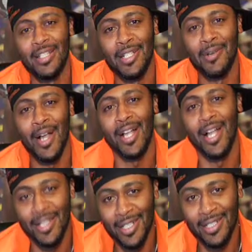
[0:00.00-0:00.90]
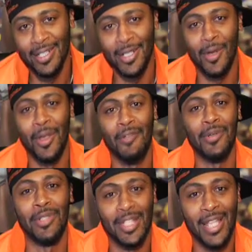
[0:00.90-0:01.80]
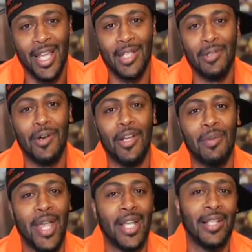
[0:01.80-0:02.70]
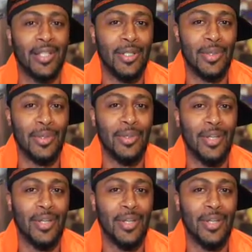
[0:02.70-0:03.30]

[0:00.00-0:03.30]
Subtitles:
iconically. If you looked at it, you automatically knew